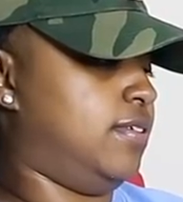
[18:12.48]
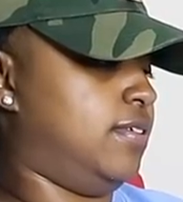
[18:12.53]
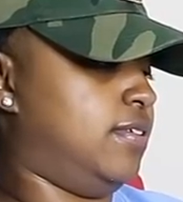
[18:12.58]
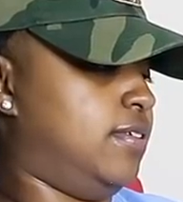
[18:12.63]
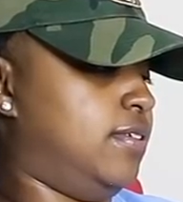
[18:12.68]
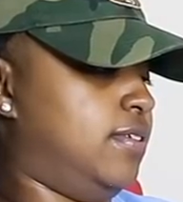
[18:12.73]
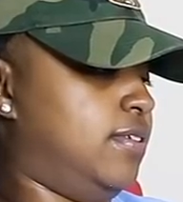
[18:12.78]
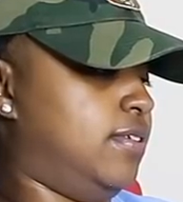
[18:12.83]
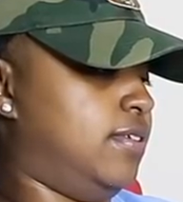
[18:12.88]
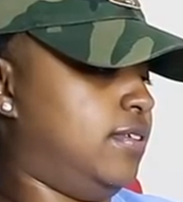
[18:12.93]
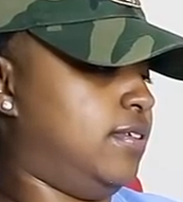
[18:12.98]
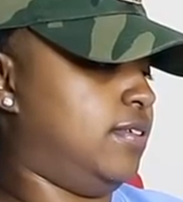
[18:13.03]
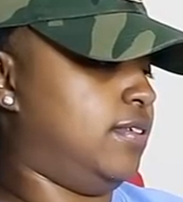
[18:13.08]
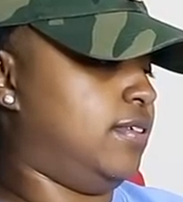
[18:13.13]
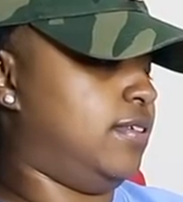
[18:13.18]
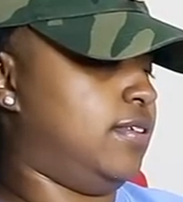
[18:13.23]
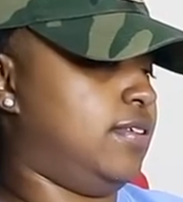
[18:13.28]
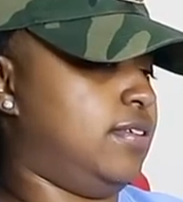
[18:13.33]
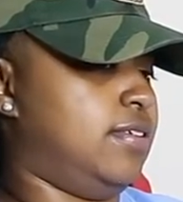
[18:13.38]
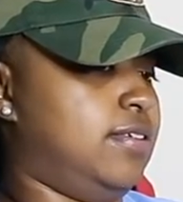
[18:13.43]

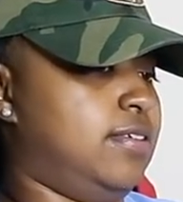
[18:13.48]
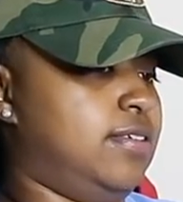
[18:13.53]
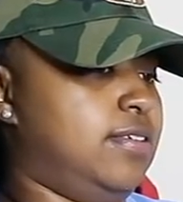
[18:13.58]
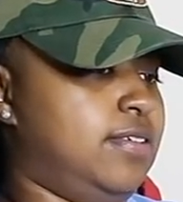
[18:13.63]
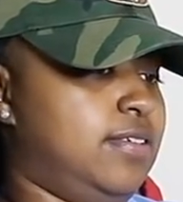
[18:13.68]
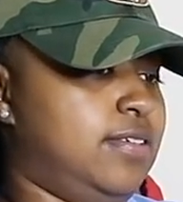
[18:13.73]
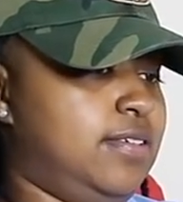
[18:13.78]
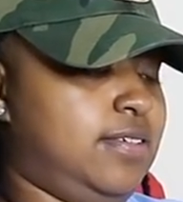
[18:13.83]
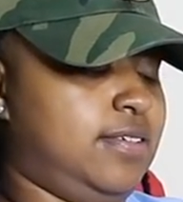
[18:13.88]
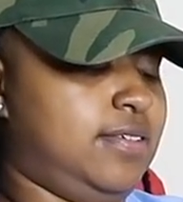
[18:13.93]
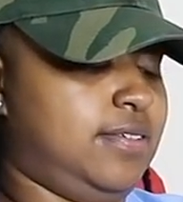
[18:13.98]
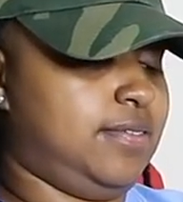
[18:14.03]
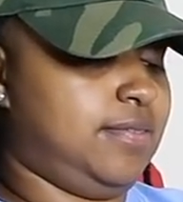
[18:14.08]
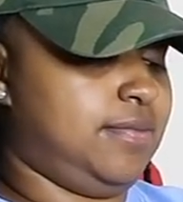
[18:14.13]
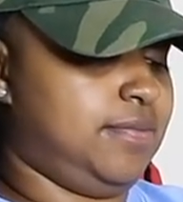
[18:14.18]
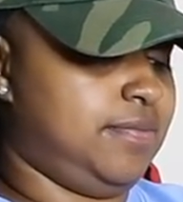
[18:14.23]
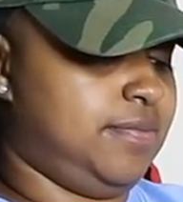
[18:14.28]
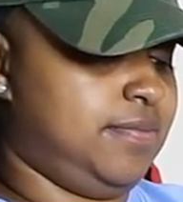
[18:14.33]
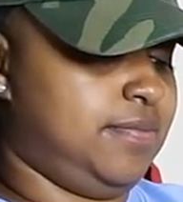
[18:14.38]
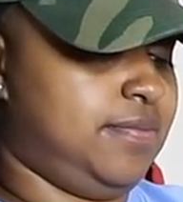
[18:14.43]

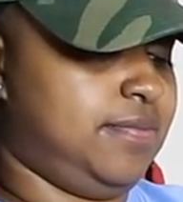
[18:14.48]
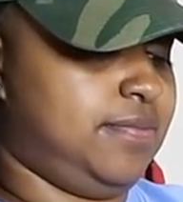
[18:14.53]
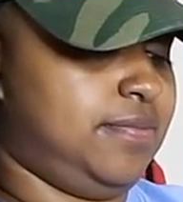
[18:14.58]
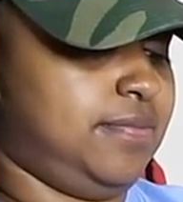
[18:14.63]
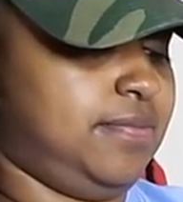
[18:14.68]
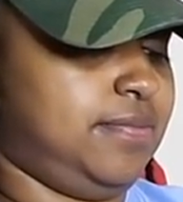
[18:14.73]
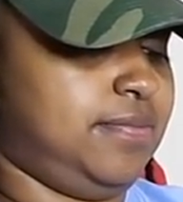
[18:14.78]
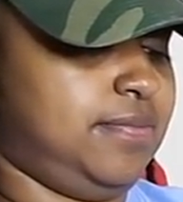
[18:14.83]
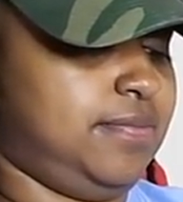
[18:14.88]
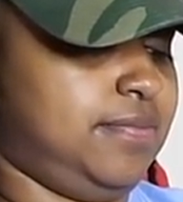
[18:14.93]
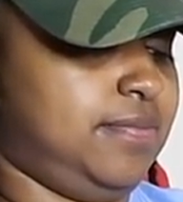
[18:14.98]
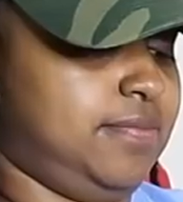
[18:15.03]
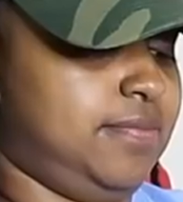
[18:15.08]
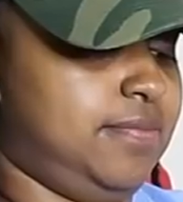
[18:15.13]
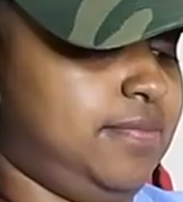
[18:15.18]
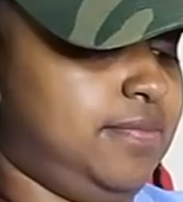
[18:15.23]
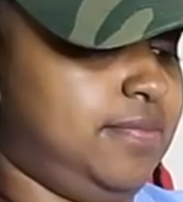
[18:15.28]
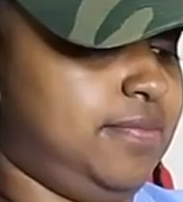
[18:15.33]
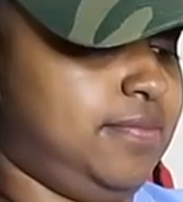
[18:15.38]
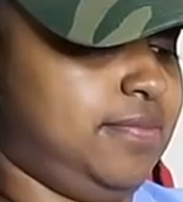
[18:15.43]

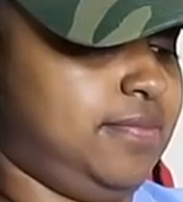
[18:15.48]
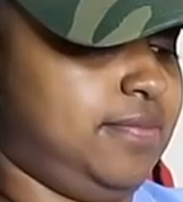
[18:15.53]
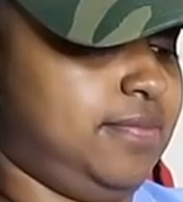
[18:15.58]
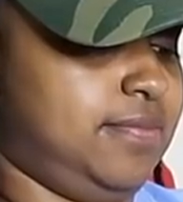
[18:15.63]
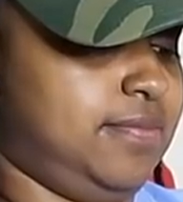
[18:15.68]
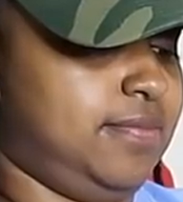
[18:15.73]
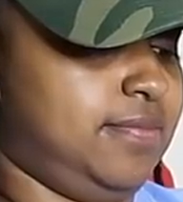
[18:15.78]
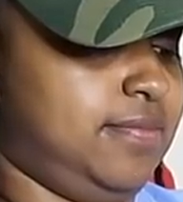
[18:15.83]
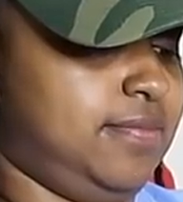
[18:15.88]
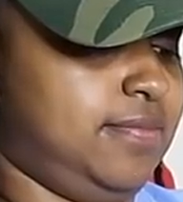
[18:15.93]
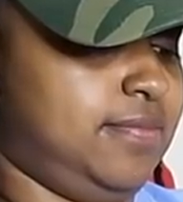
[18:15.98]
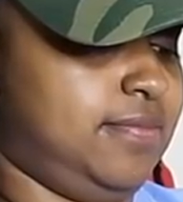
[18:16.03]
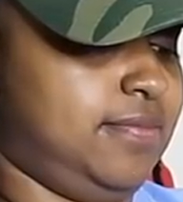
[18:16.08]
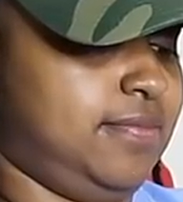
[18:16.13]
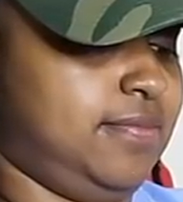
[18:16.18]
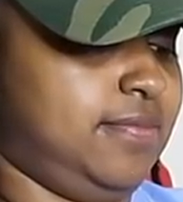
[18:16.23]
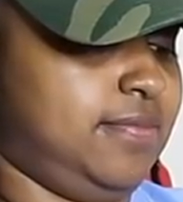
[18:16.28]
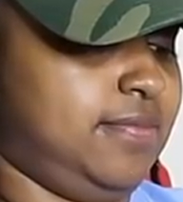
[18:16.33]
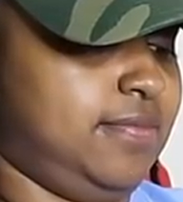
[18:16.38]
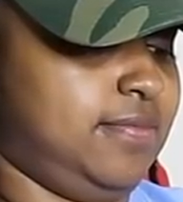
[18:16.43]

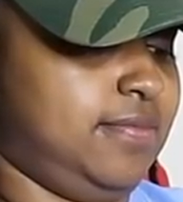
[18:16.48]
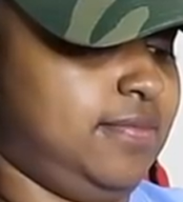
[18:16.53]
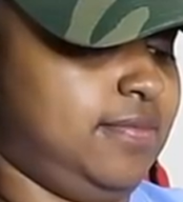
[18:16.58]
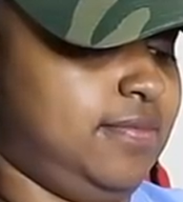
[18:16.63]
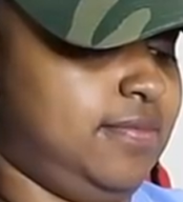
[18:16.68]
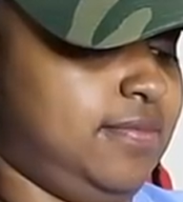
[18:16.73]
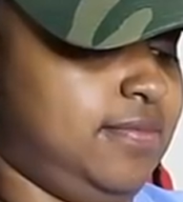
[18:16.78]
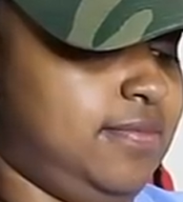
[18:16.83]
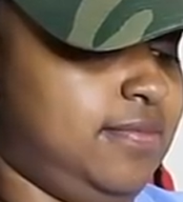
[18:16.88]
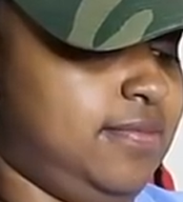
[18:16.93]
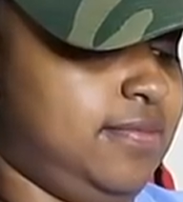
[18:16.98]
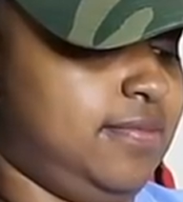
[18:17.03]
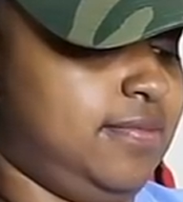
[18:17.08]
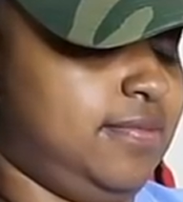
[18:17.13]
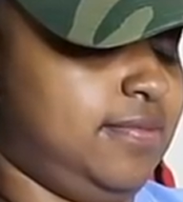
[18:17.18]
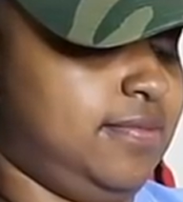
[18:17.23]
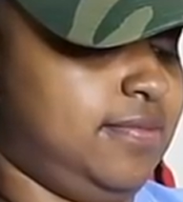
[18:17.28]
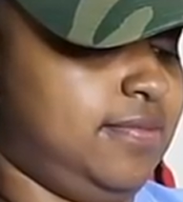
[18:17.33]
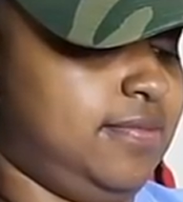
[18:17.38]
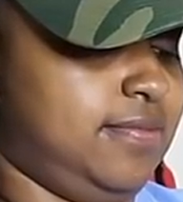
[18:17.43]

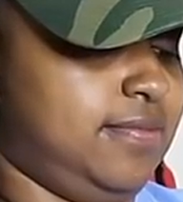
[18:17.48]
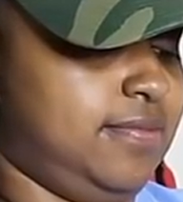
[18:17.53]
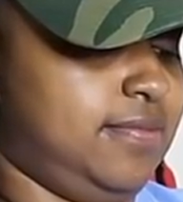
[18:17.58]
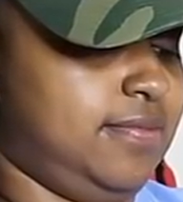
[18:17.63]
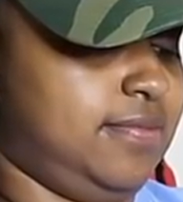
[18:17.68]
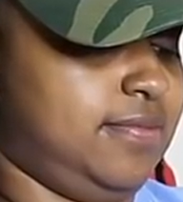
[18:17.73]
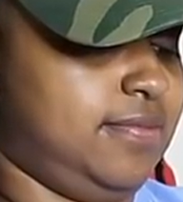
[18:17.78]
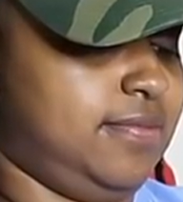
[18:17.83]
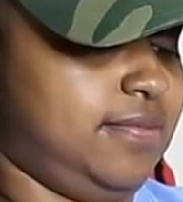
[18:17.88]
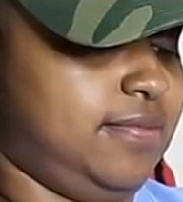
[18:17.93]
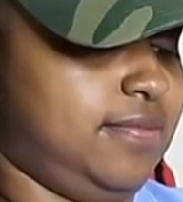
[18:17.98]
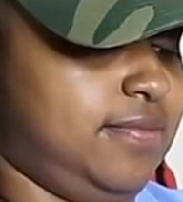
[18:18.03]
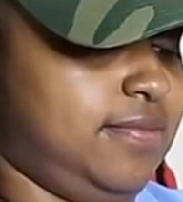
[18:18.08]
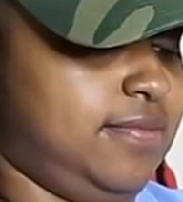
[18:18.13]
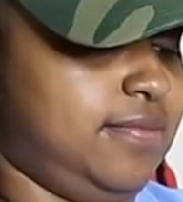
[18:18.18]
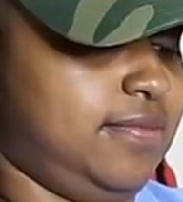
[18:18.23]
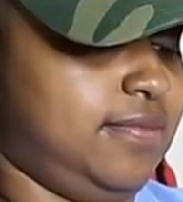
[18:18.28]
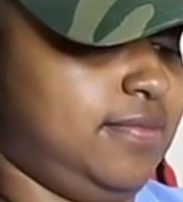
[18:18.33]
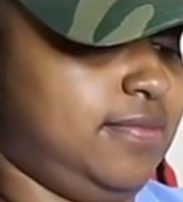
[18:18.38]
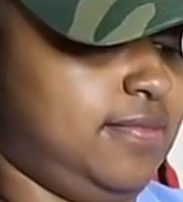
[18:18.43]

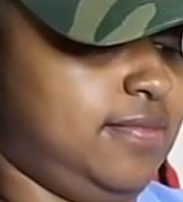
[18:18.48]
No words are spoken by the person on screen.